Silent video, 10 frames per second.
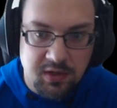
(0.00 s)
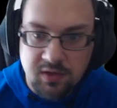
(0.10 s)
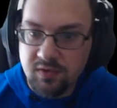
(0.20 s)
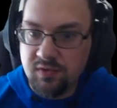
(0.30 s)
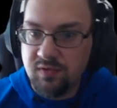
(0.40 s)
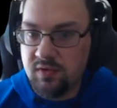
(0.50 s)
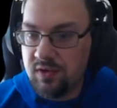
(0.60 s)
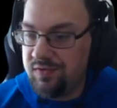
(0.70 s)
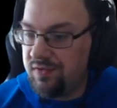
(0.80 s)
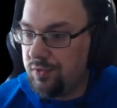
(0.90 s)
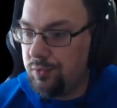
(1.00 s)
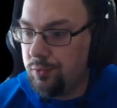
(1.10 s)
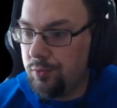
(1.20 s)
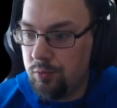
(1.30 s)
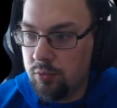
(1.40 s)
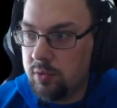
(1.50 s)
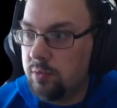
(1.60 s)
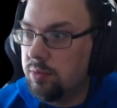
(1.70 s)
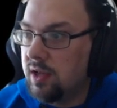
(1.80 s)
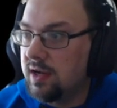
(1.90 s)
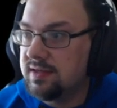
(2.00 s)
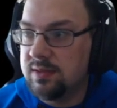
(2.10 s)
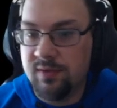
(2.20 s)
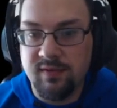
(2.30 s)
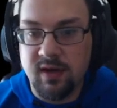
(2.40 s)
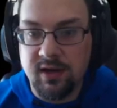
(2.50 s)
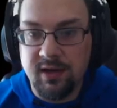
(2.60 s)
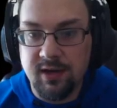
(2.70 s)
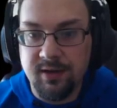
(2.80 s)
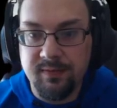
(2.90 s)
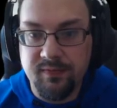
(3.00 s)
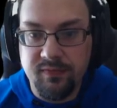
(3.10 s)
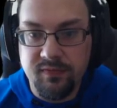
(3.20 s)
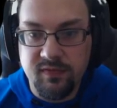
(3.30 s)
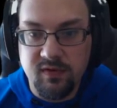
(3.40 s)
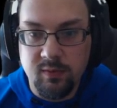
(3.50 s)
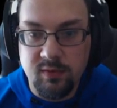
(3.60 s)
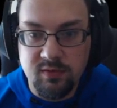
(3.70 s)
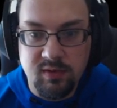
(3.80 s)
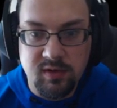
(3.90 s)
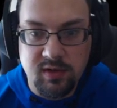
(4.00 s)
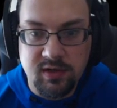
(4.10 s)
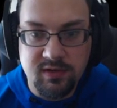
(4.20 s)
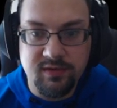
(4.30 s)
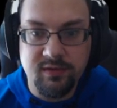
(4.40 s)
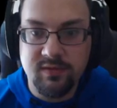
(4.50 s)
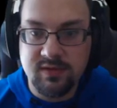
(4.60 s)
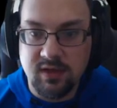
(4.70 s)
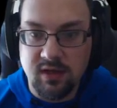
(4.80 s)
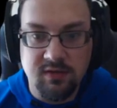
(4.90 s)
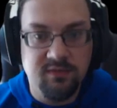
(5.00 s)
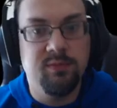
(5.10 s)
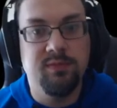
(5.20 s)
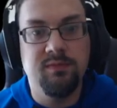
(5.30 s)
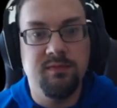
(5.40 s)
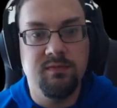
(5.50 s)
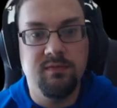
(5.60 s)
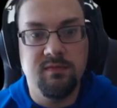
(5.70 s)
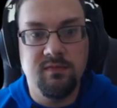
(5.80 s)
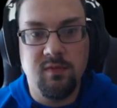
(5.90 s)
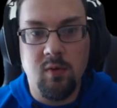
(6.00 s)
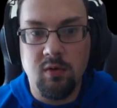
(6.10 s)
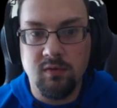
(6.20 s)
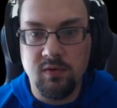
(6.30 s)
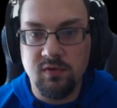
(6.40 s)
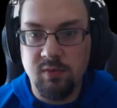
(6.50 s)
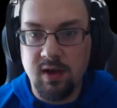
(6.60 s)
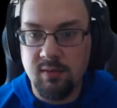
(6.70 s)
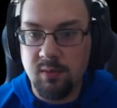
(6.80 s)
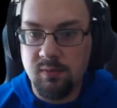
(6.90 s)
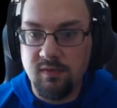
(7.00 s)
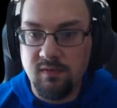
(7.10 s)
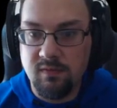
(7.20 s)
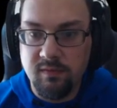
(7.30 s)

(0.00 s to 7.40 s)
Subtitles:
Those are the 2 roadblocks that we've got here, so we should be looking to solve for those problems.